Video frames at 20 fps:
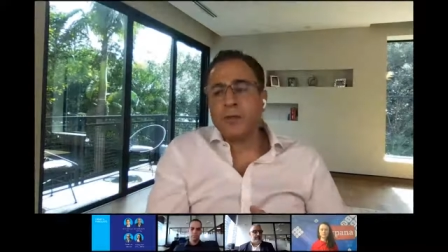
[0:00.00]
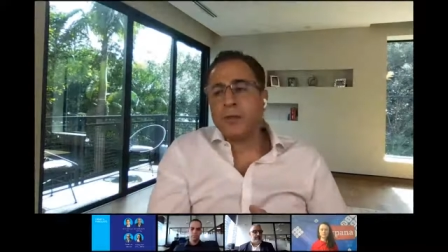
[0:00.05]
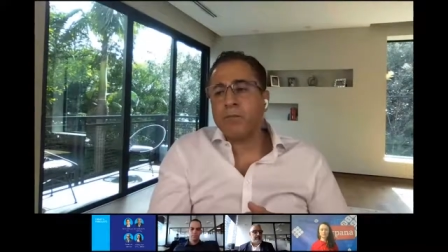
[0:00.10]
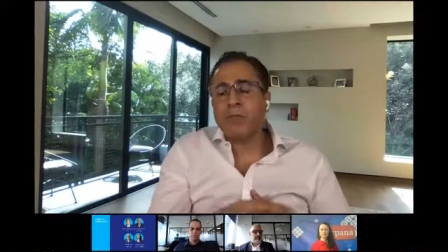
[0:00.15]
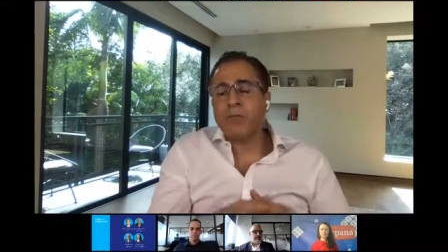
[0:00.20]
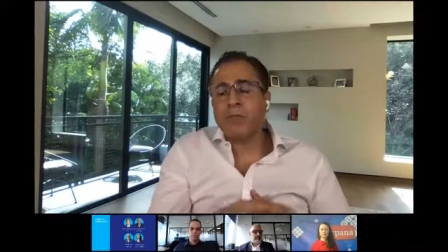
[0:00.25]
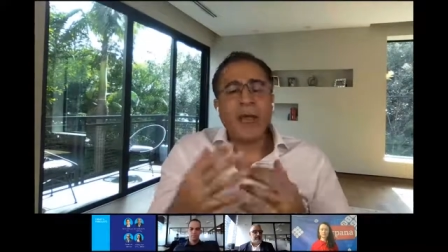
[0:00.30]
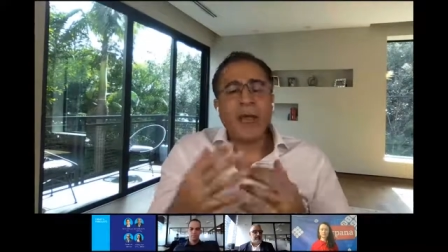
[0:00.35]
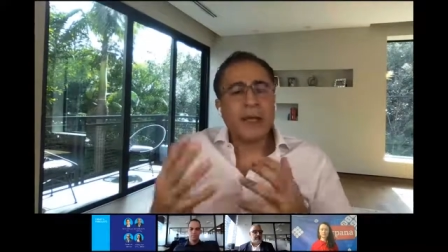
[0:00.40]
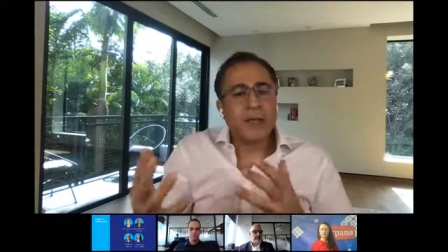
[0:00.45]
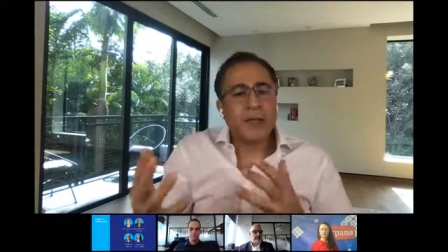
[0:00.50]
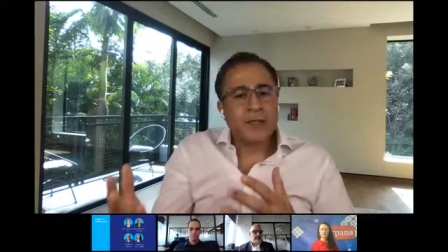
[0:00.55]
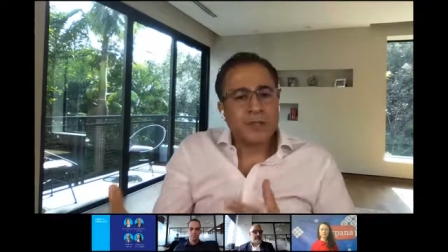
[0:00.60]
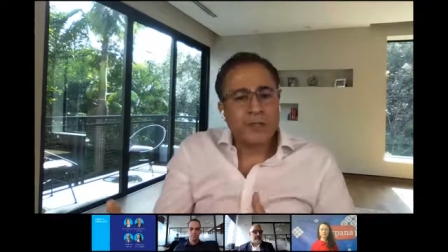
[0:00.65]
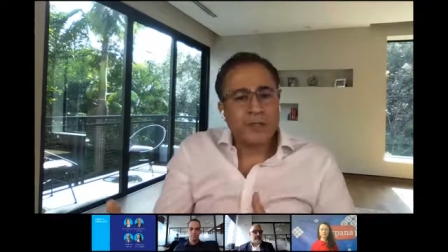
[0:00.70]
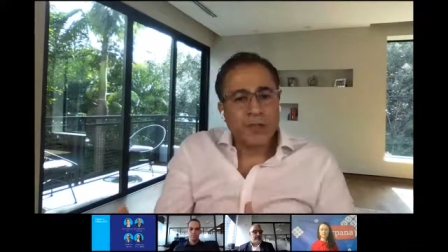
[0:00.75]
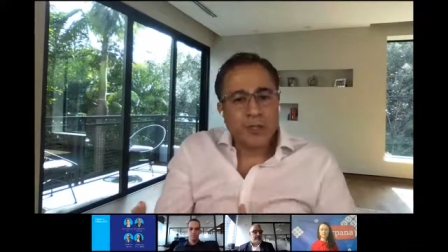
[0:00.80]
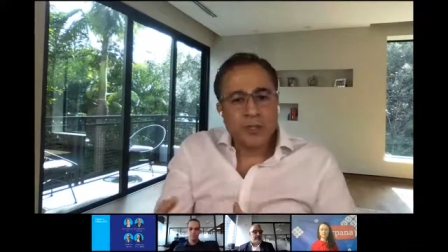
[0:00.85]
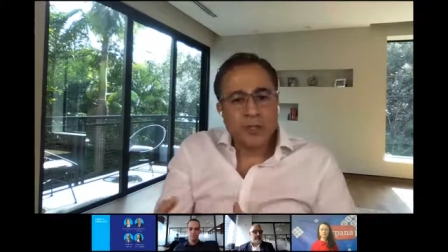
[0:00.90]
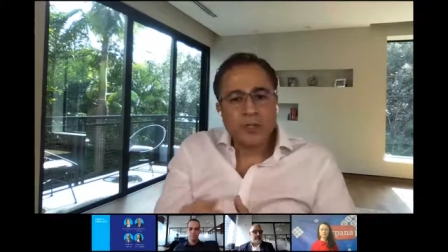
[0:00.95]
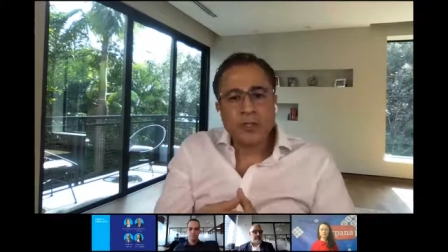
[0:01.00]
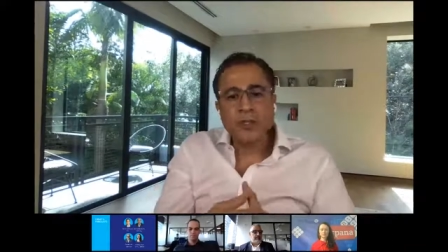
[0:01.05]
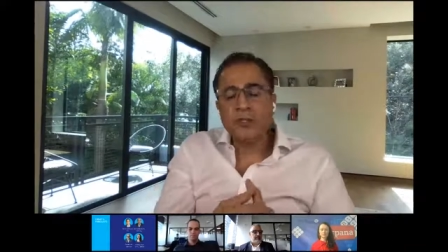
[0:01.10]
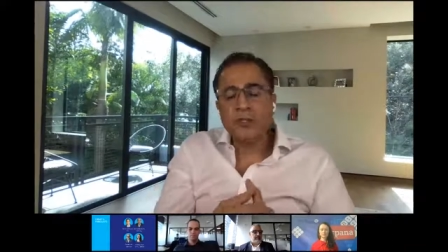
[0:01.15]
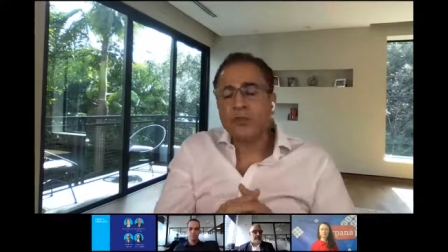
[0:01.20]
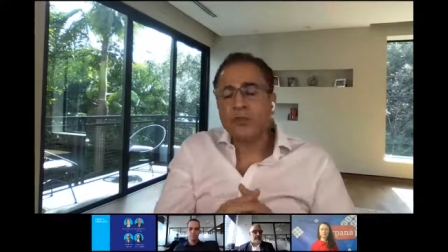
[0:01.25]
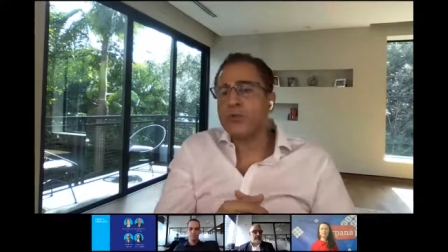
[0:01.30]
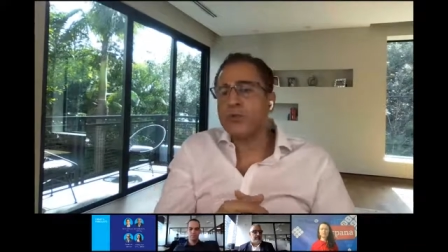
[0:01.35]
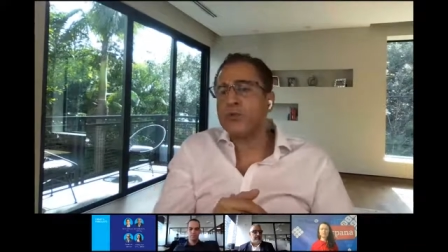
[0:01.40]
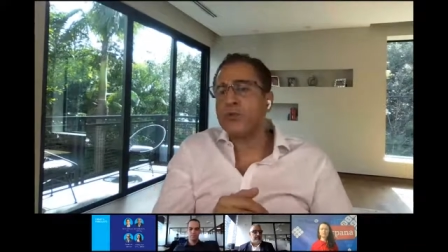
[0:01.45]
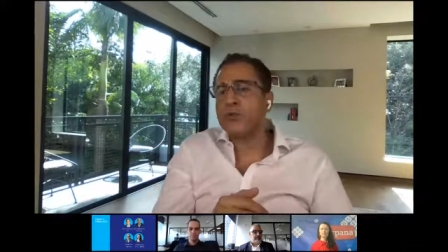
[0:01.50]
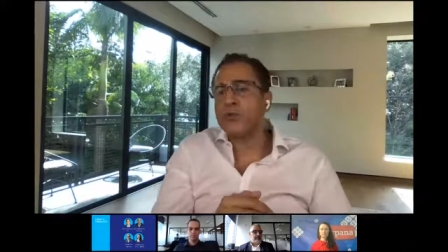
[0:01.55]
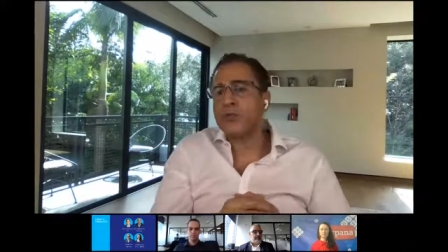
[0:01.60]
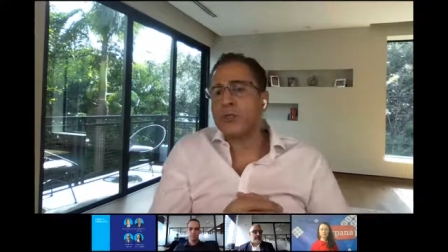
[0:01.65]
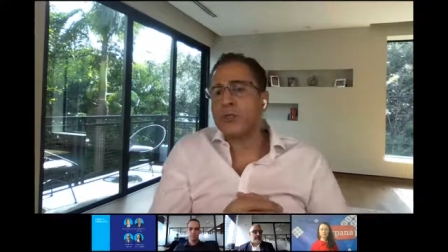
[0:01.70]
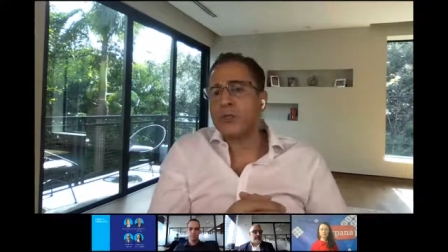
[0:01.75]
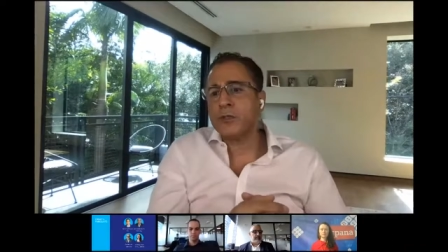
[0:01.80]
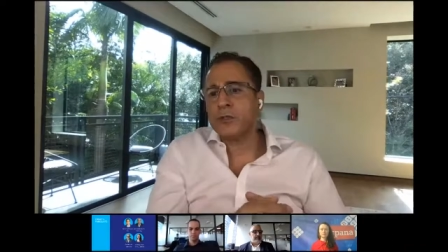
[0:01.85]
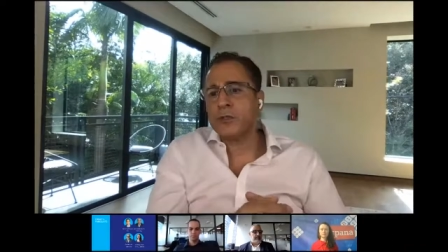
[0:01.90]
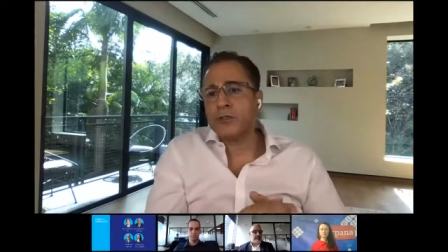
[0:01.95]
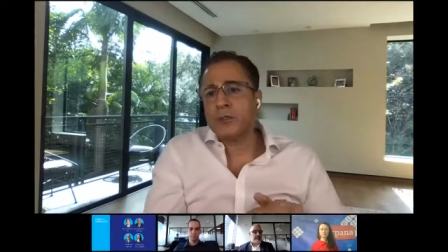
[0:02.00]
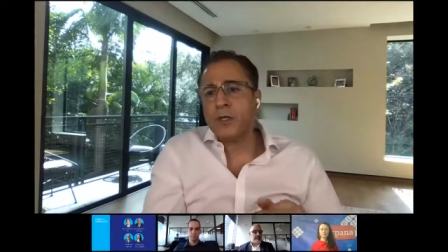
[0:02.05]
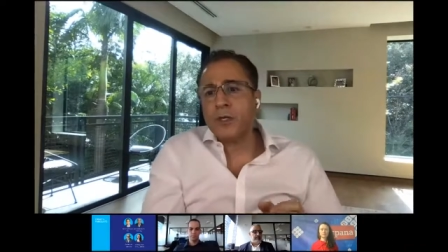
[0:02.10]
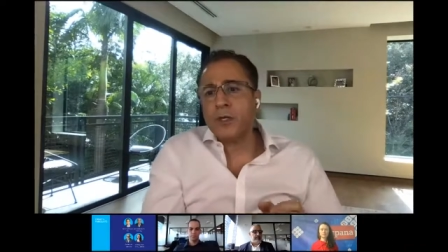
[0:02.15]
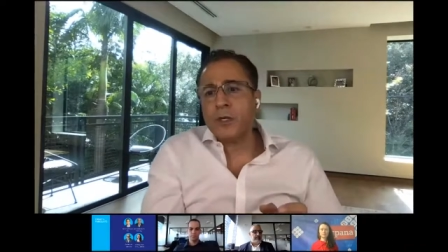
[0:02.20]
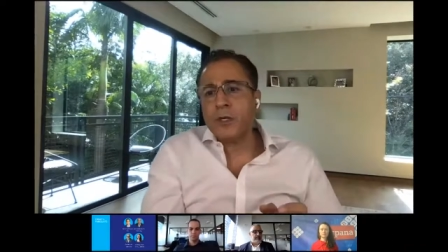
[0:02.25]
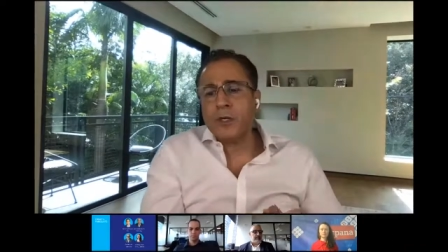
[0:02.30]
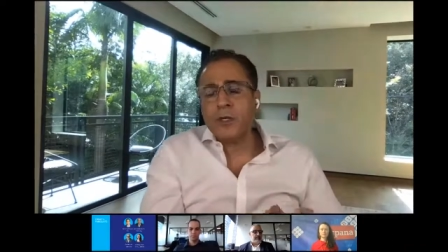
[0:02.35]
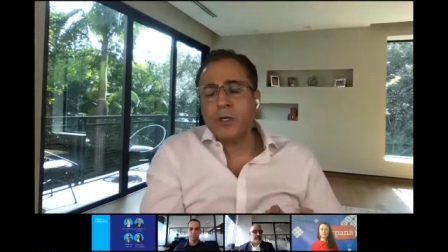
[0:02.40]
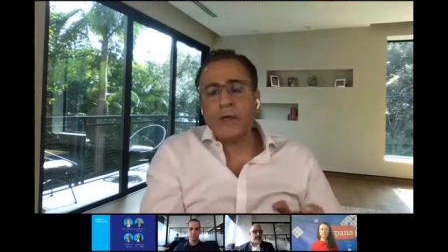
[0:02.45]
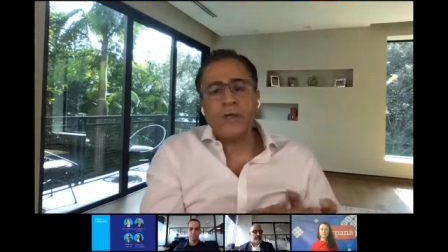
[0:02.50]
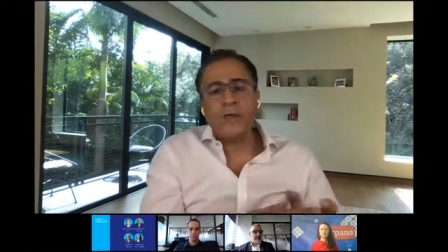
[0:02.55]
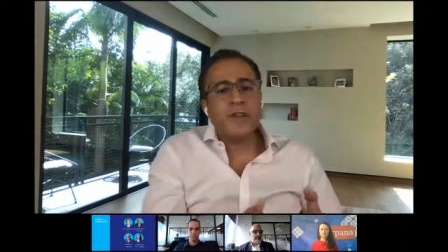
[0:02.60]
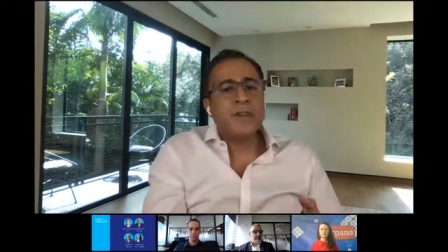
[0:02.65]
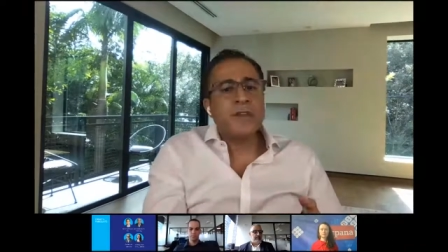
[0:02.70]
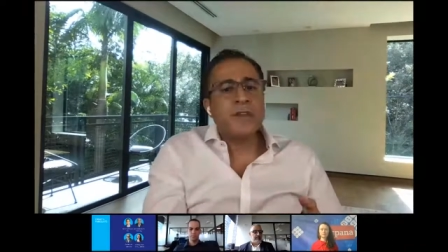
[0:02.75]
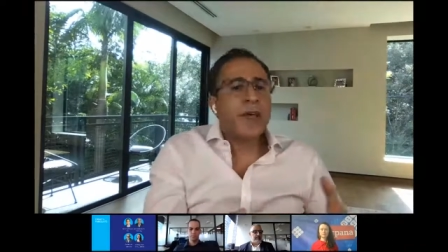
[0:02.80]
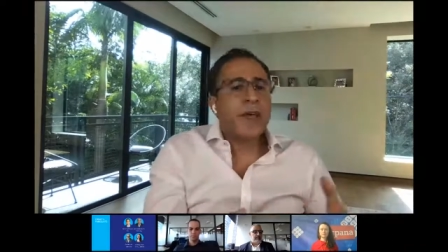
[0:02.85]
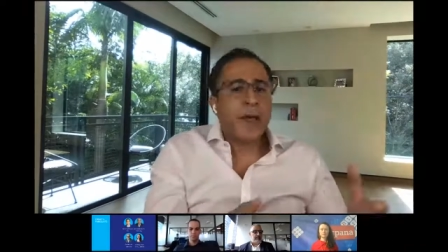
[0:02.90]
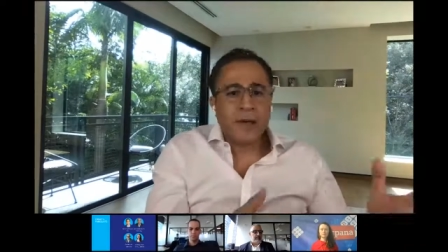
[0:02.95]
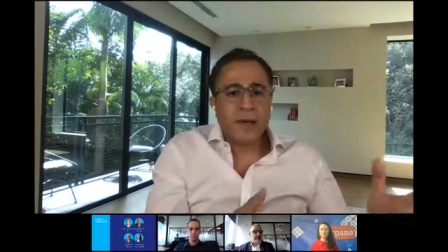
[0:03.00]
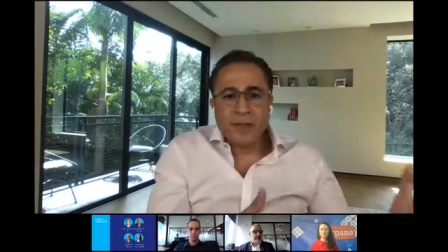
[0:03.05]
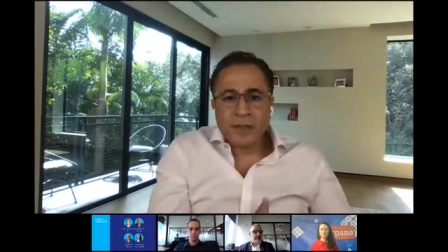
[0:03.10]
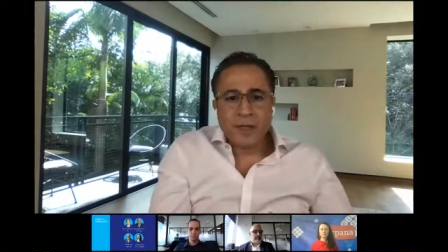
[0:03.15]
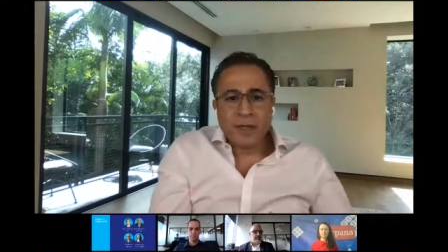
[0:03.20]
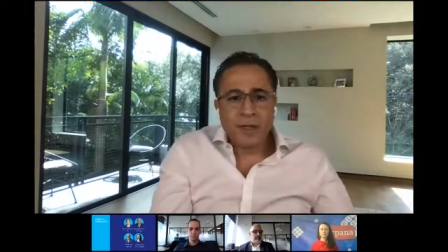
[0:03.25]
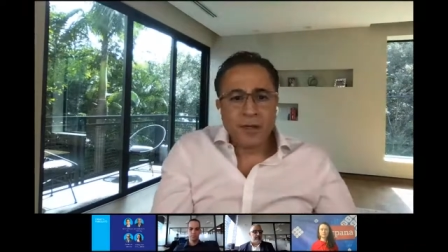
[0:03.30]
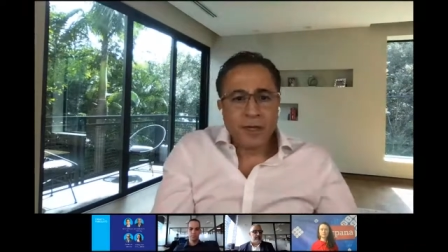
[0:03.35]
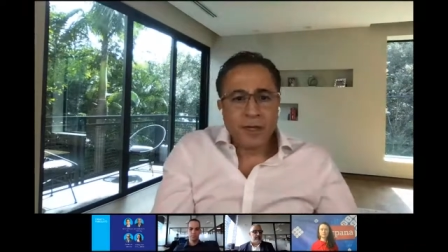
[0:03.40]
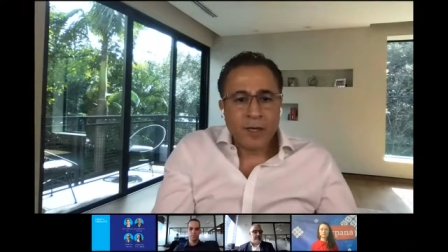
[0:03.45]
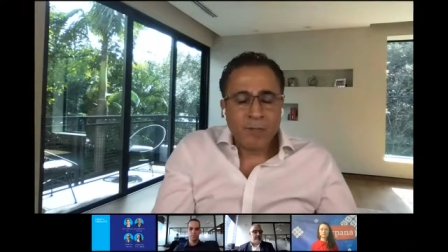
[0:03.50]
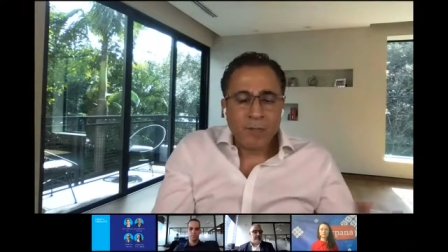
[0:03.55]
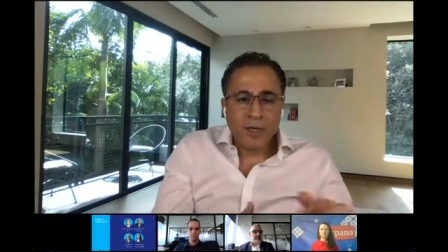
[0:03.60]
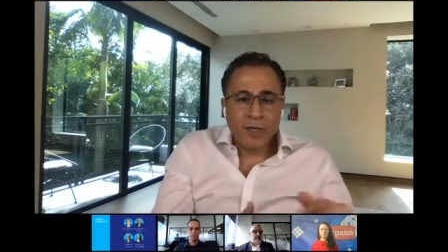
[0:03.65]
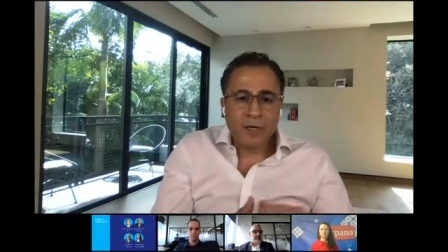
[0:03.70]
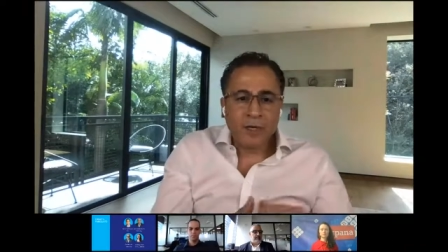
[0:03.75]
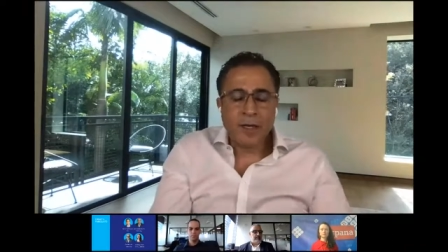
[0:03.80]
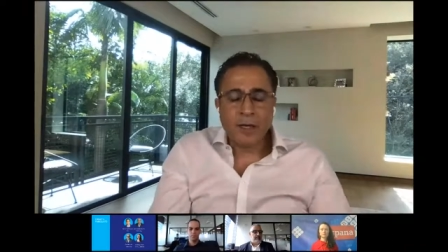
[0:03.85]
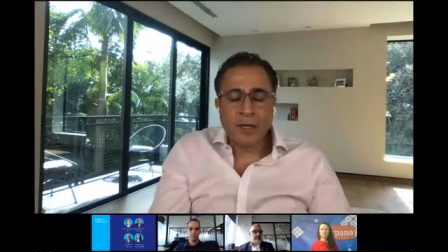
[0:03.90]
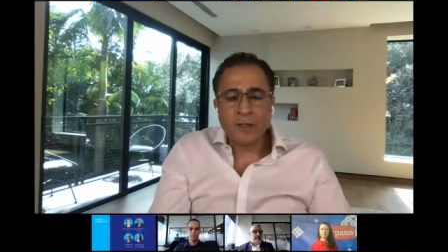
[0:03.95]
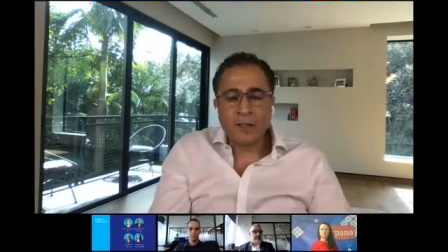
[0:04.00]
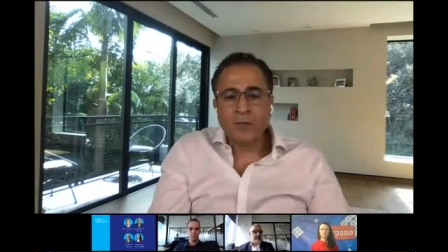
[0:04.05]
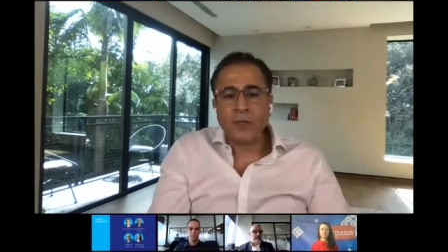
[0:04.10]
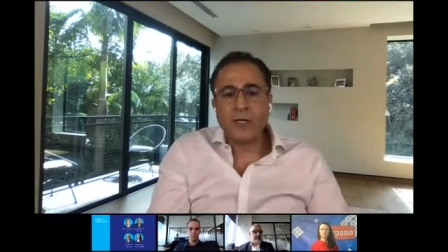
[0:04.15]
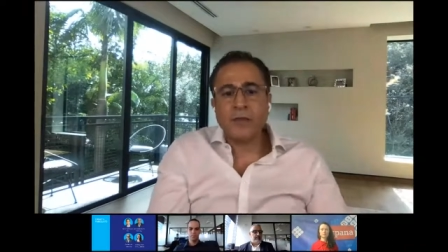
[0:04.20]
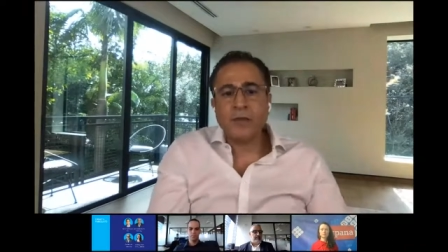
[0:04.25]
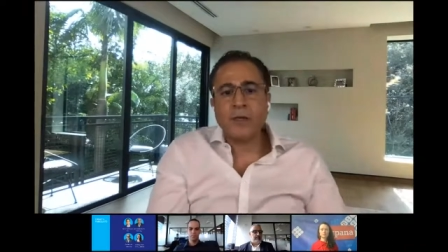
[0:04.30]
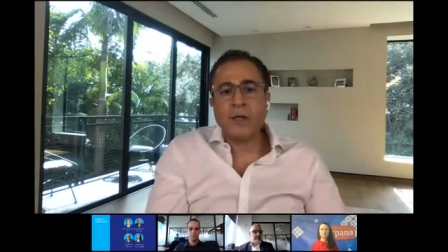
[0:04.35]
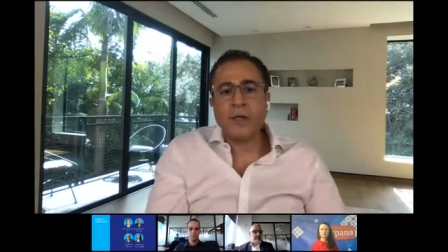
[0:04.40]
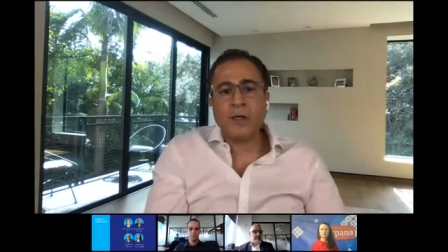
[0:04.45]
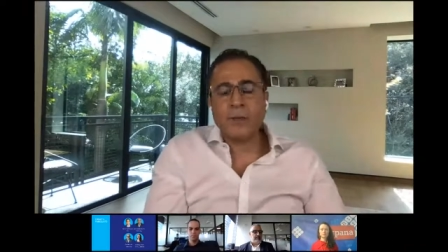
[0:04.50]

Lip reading: Banks, financial institutions, fintechs, and big techs, right?